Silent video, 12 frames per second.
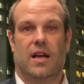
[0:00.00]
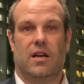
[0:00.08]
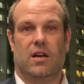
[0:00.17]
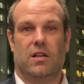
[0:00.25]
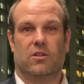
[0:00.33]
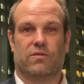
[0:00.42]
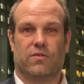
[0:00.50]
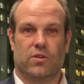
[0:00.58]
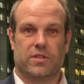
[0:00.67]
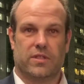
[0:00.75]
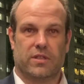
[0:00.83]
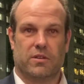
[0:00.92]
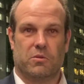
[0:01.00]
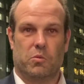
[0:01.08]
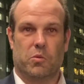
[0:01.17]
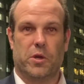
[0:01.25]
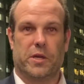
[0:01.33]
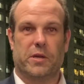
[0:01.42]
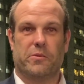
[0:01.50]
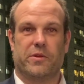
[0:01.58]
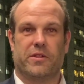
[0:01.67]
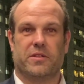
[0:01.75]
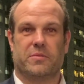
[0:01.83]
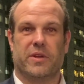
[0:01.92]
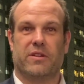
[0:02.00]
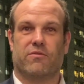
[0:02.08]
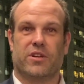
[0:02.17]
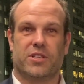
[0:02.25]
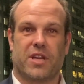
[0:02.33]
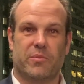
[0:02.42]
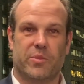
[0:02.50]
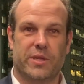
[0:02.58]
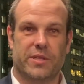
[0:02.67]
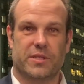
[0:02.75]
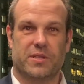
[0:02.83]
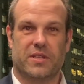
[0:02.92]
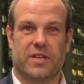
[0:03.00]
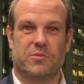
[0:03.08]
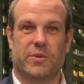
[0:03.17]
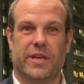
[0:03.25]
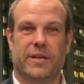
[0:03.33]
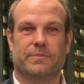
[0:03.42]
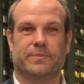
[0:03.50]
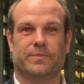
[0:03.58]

I look forward to working with as many French companies as we can.